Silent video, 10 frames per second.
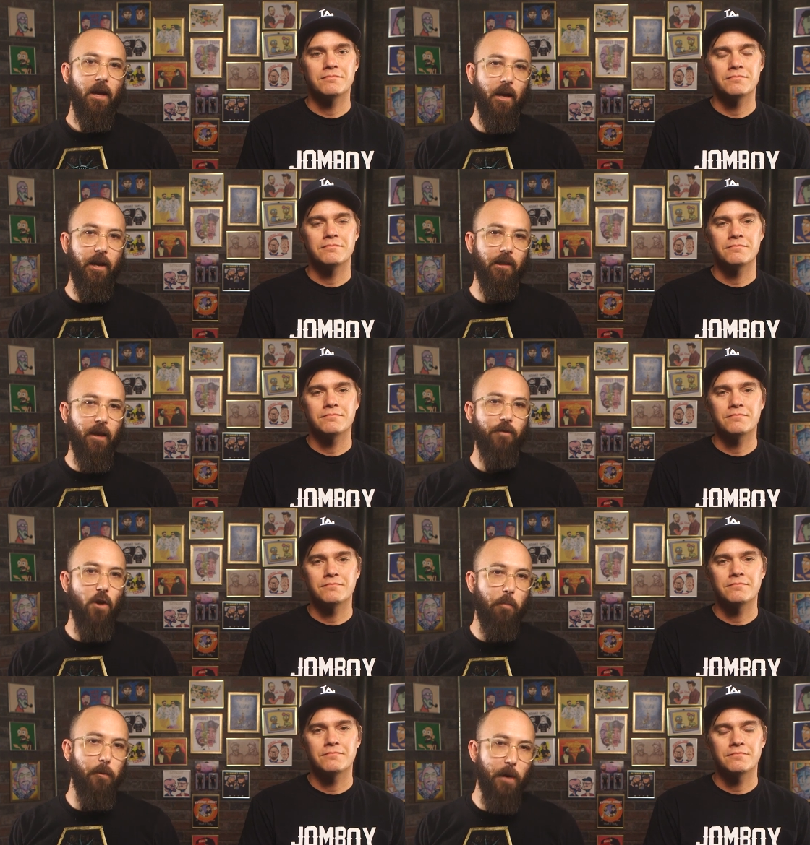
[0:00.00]
Speaker 1: uh, it left
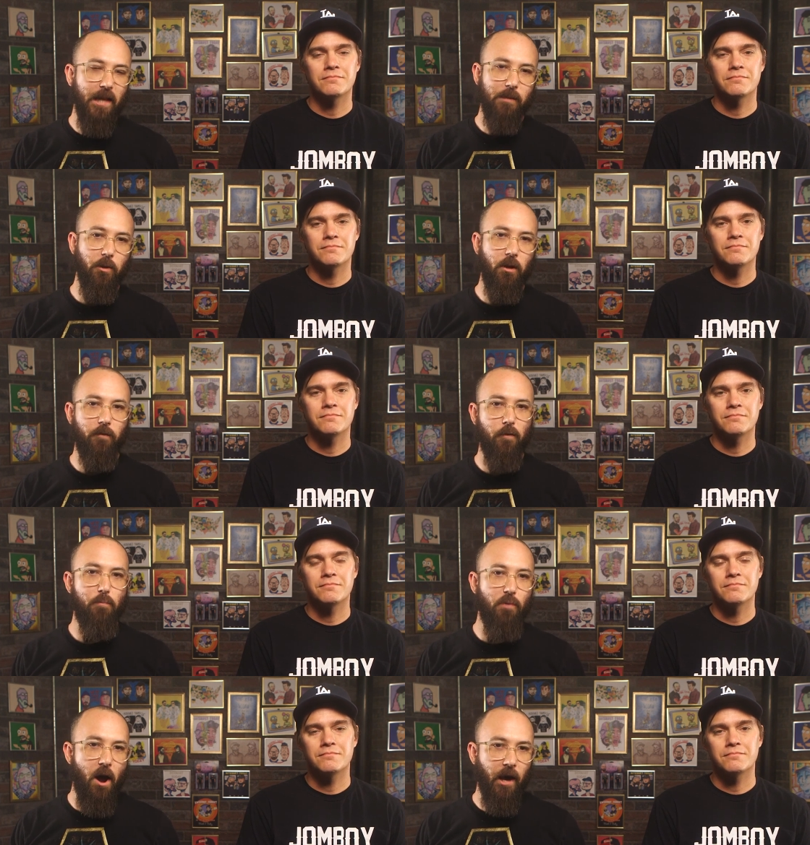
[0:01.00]
open the possibility for
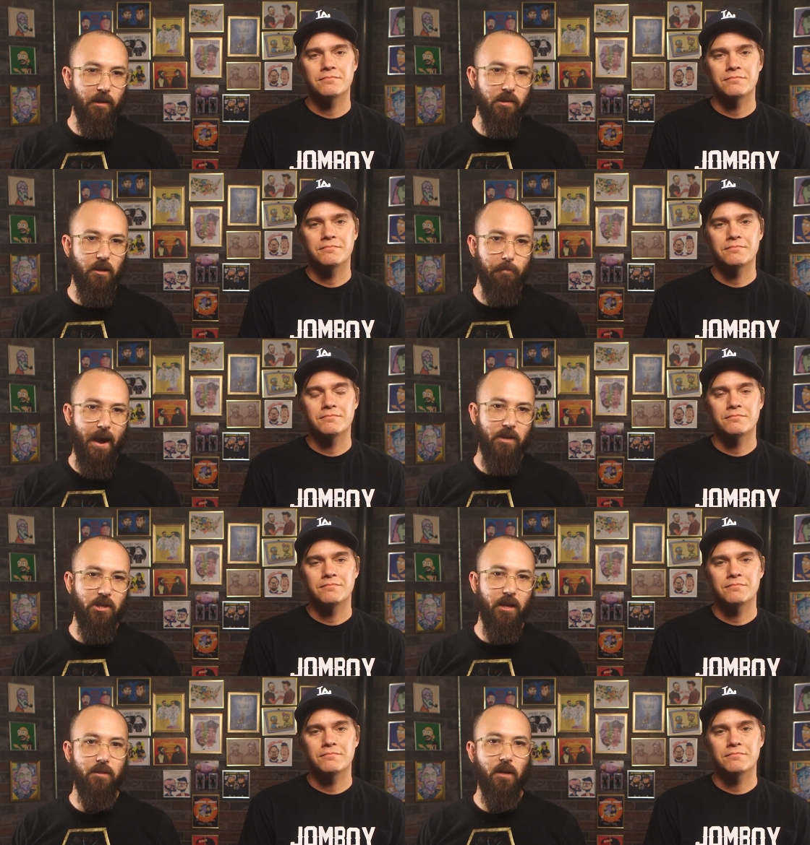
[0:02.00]
bronze in a match
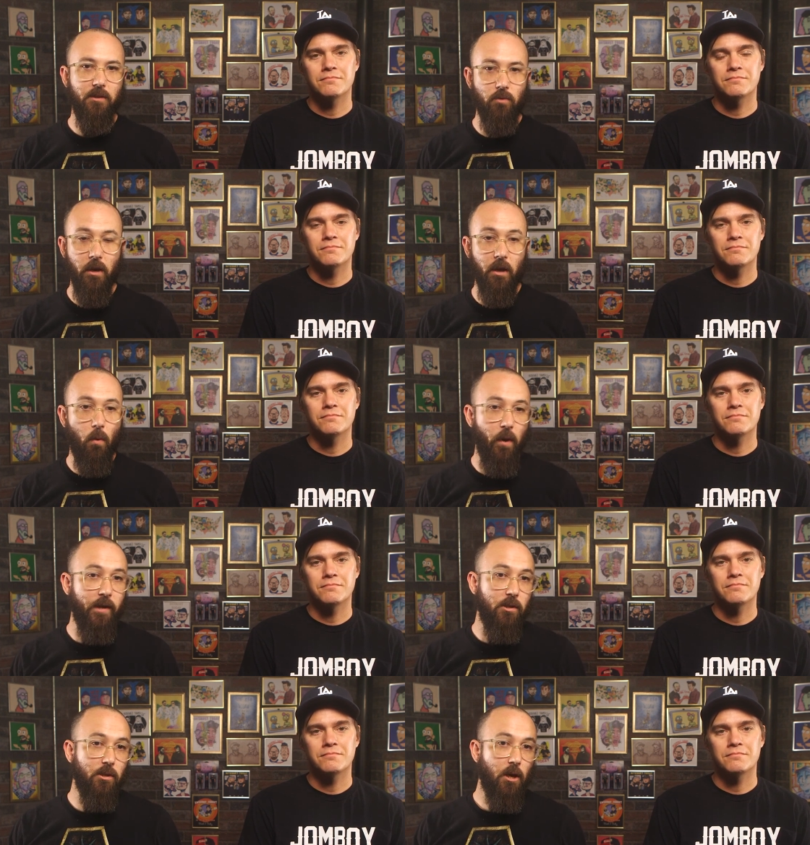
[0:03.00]
against Australia,
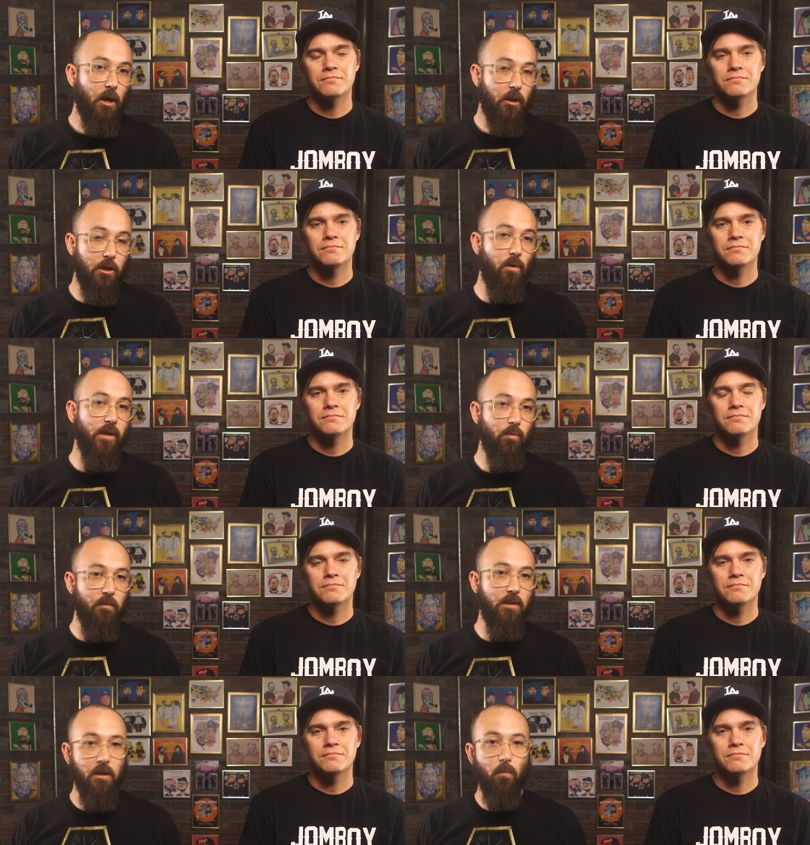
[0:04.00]
which the U S
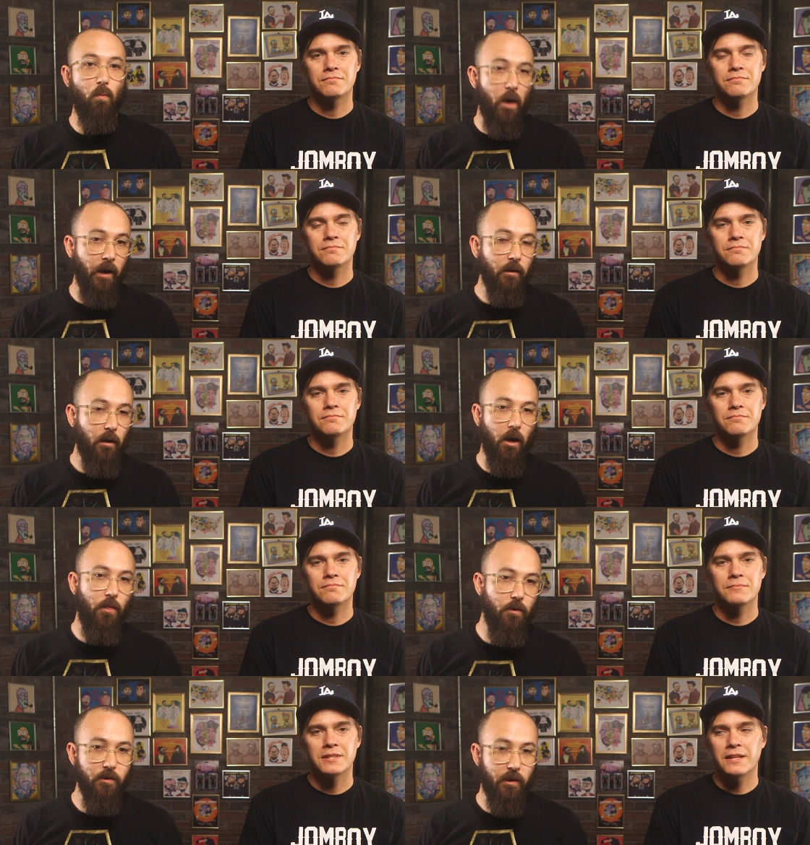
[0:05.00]
women's team won on
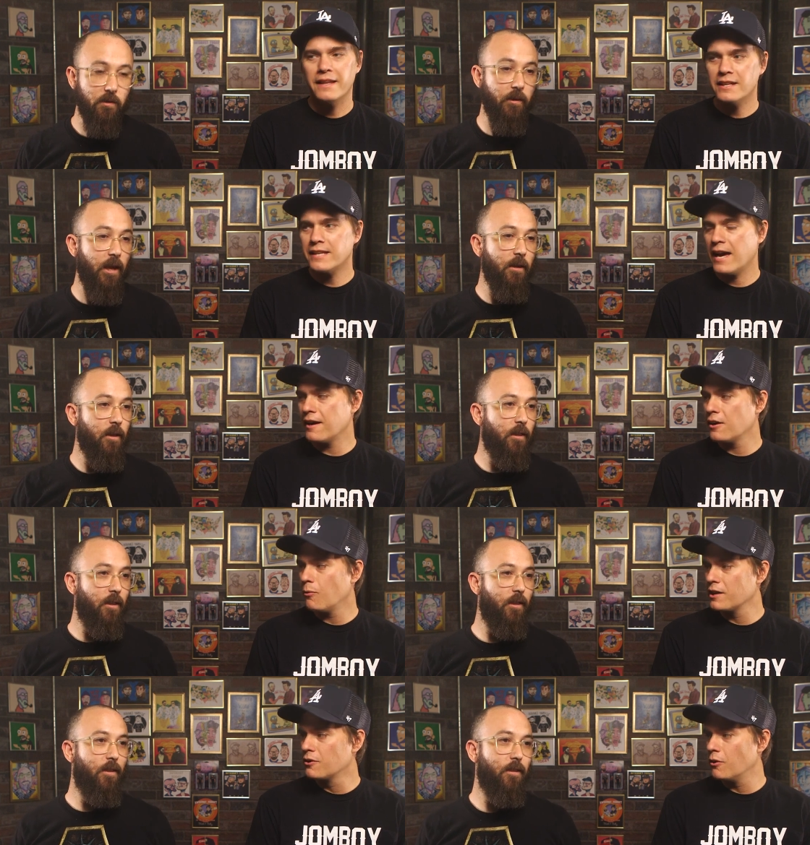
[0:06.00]
Thursday.
Speaker 2: I so think they, Canada
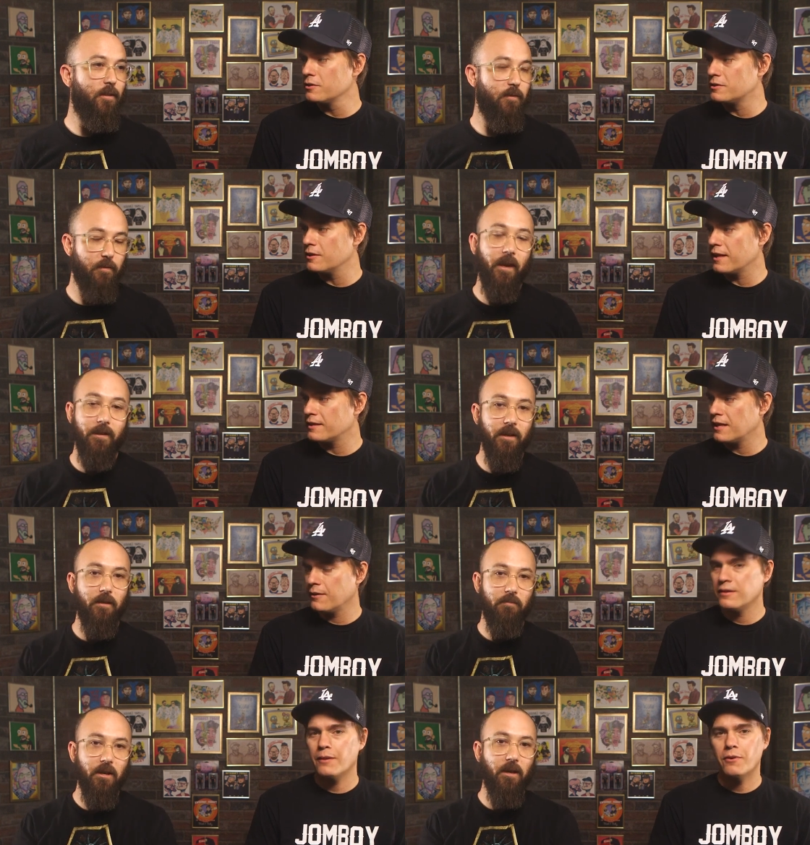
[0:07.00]
won gold, too. They I think
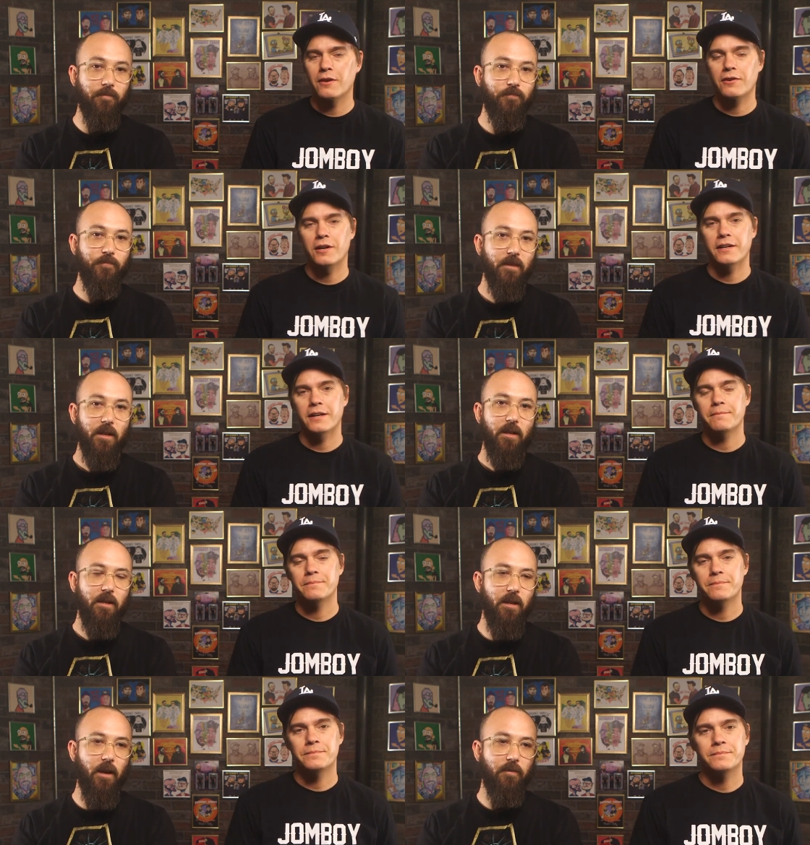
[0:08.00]
did. They, they yeah. won overall, yeah.
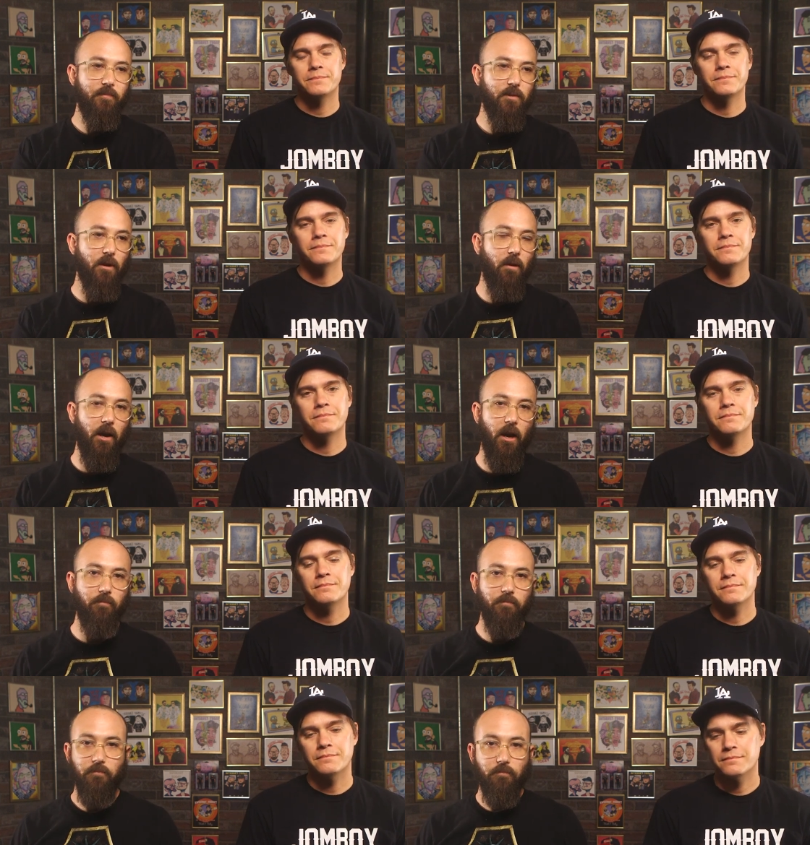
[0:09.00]
Speaker 1: Yeah. So,
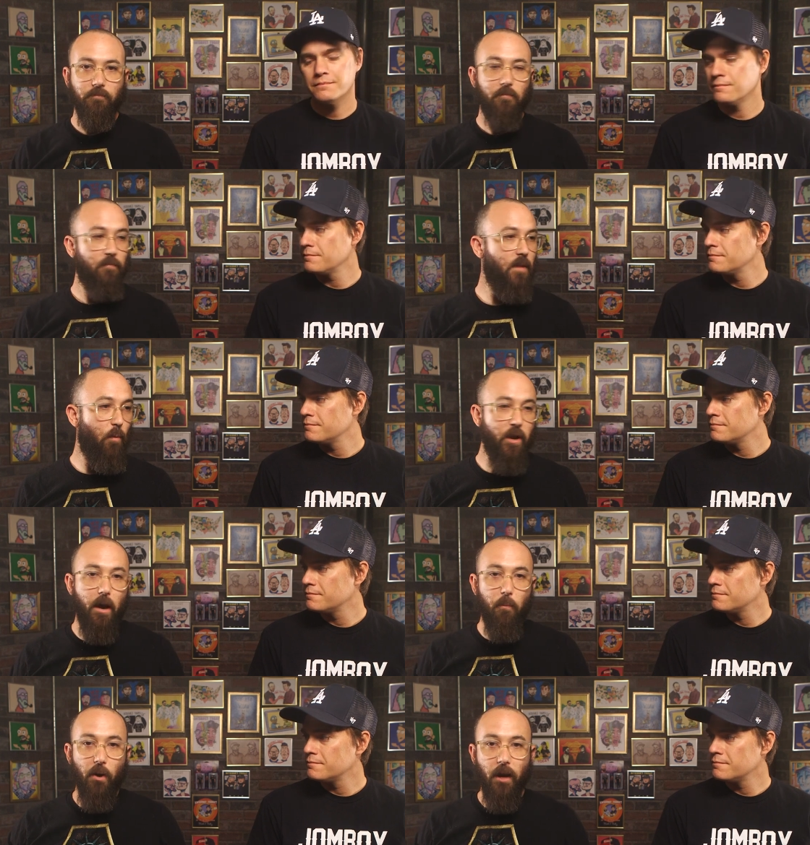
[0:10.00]
um, yeah, we
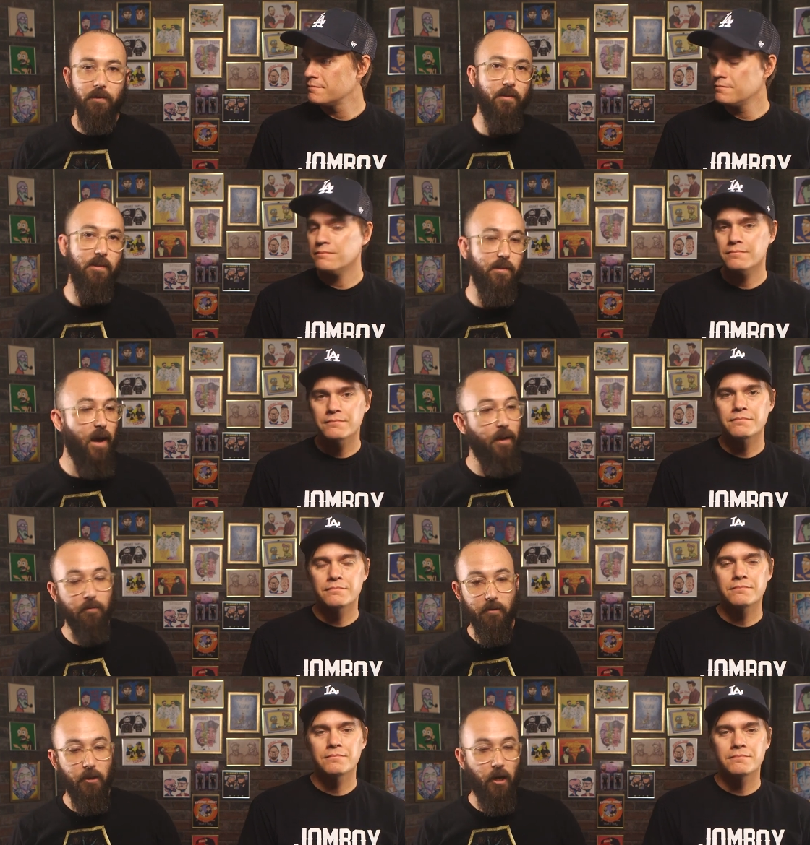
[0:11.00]
got bronze. It's not, you